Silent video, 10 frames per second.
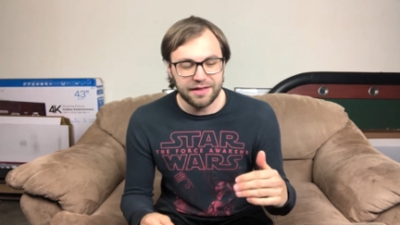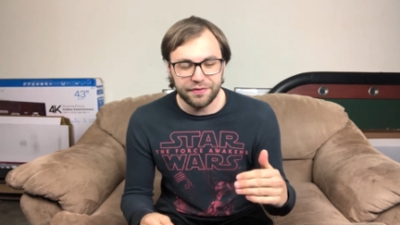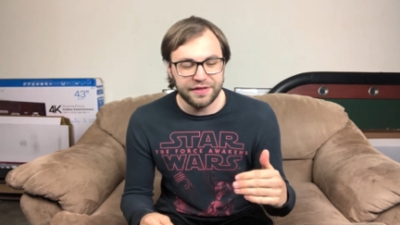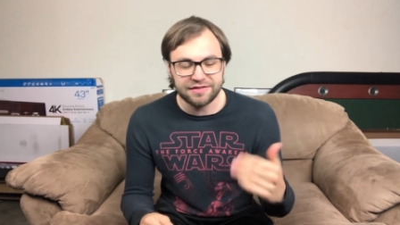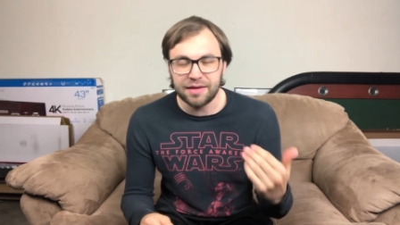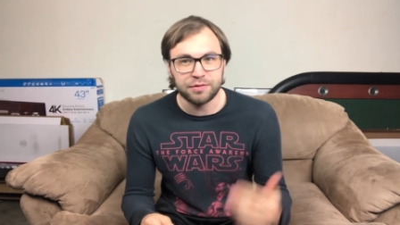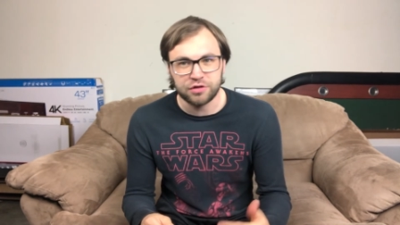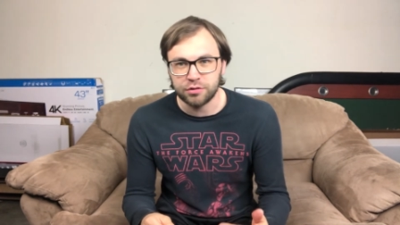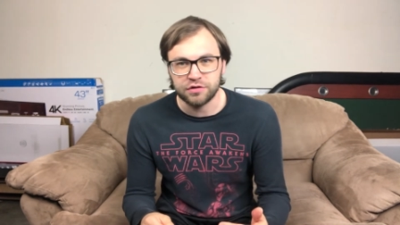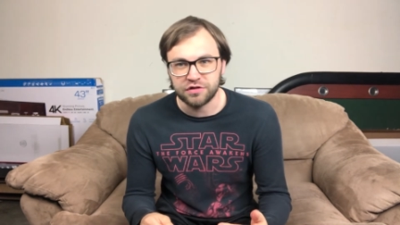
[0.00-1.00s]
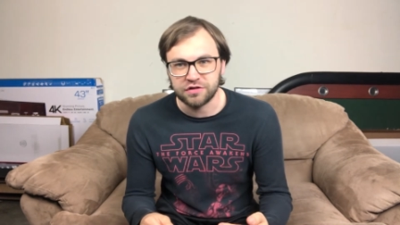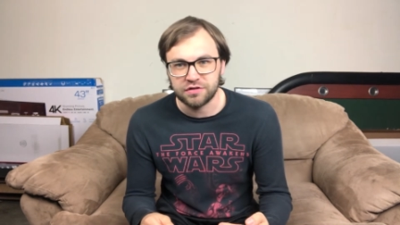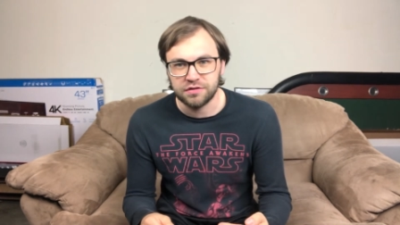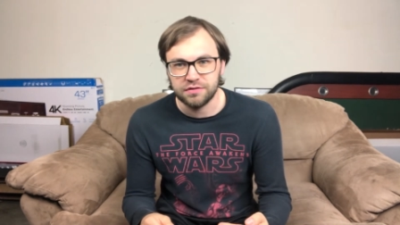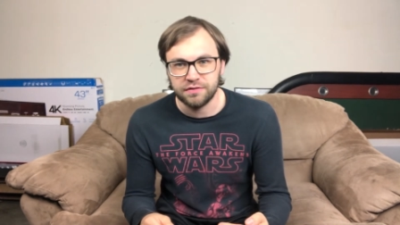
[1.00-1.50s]
this episode was just
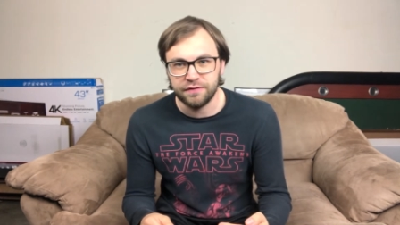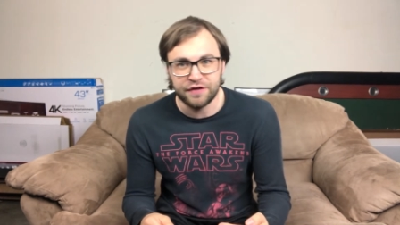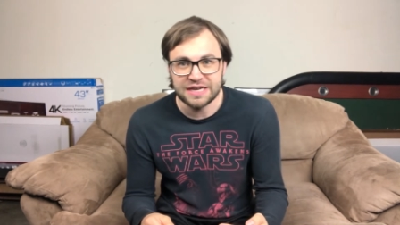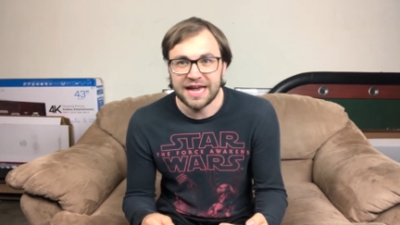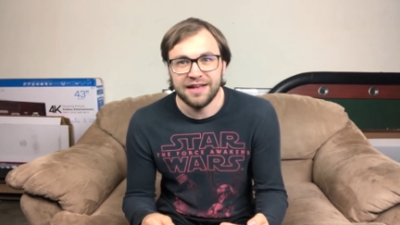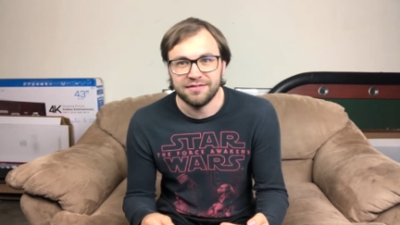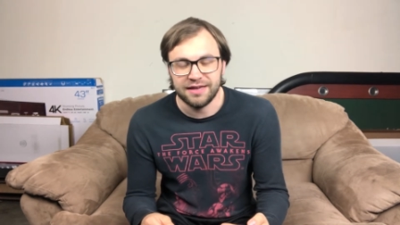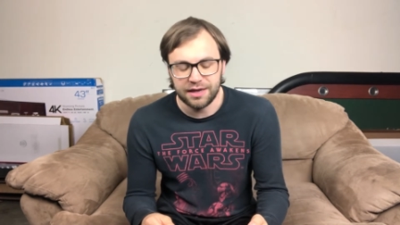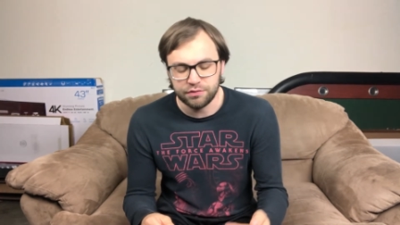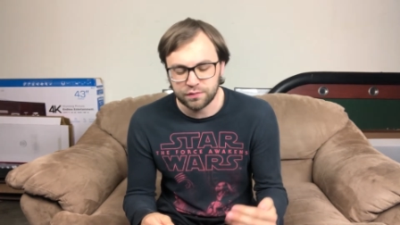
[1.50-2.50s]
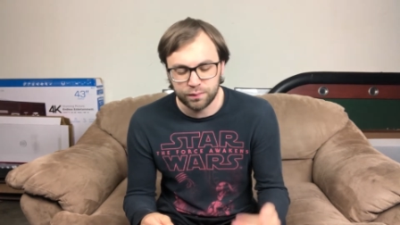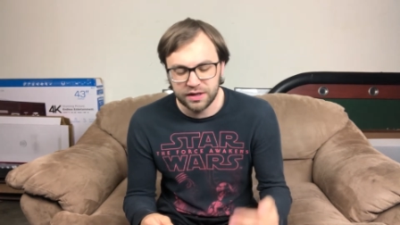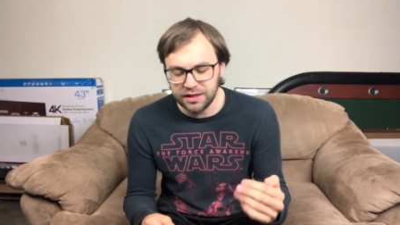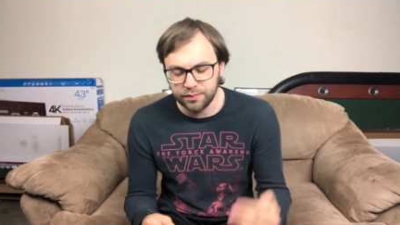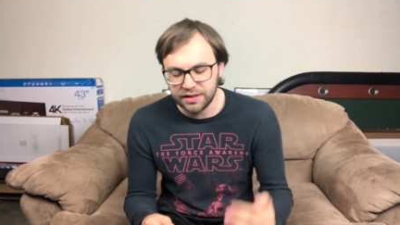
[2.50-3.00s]
fantastic. It was
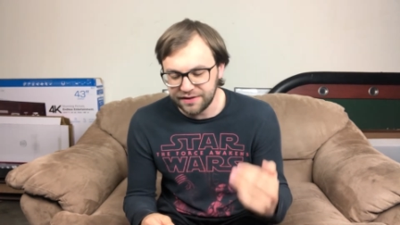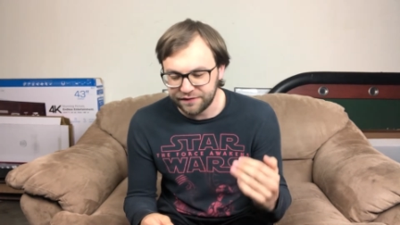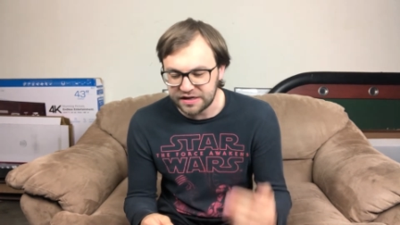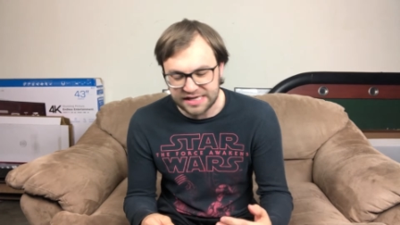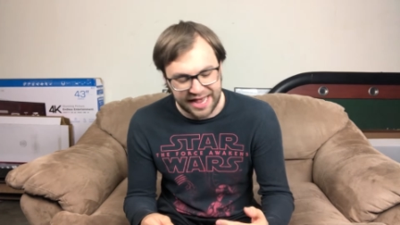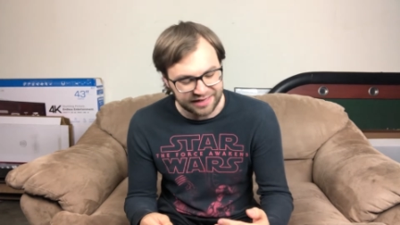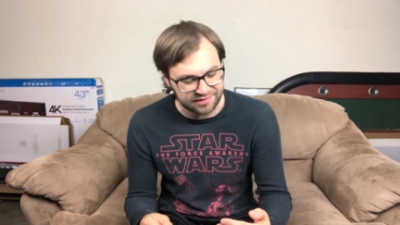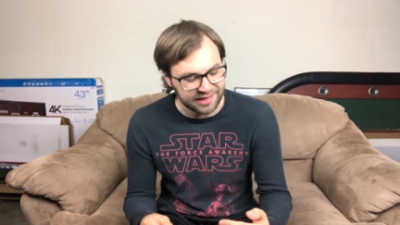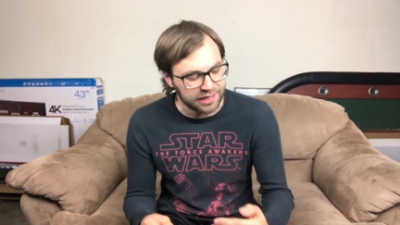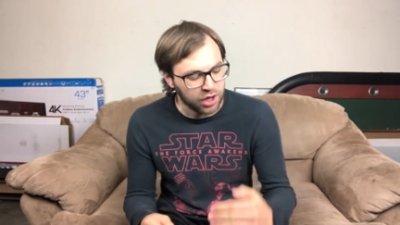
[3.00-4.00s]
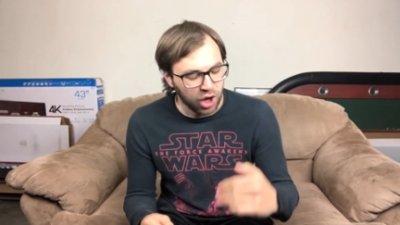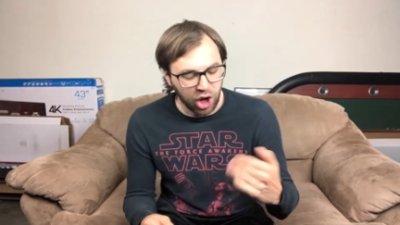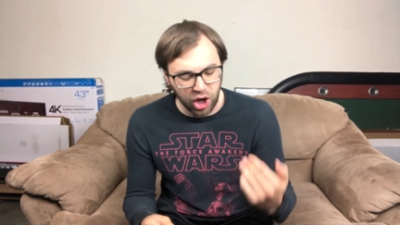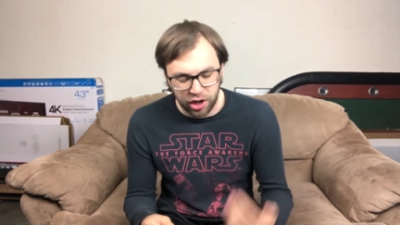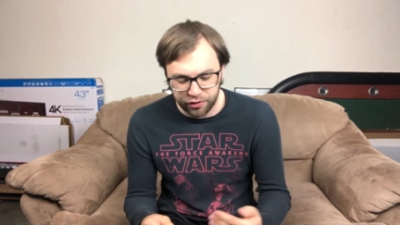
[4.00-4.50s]
really, really fantastic
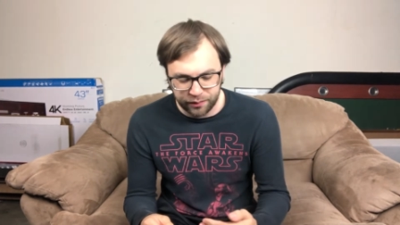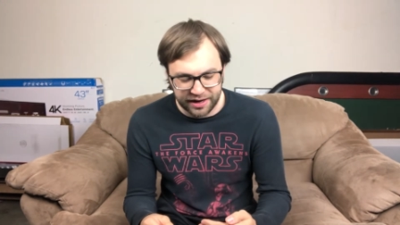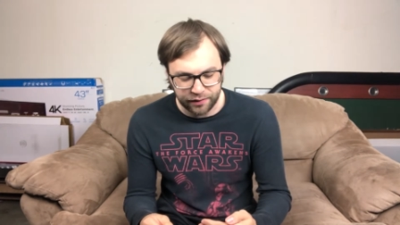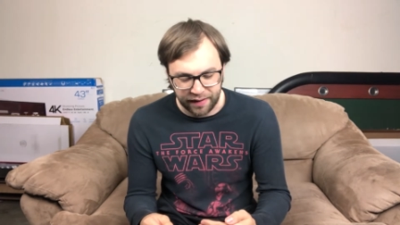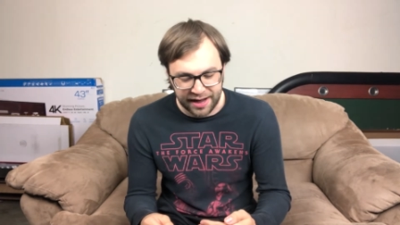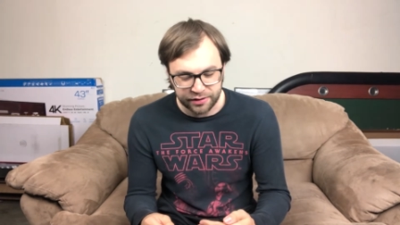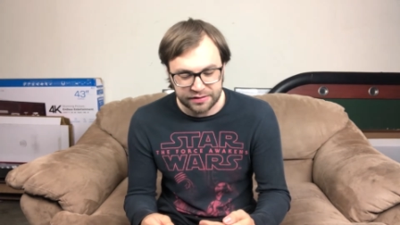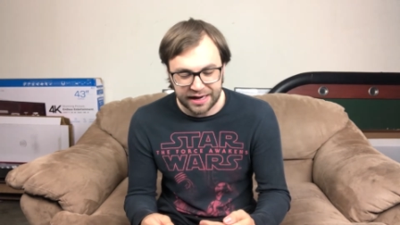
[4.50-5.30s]
all the way around.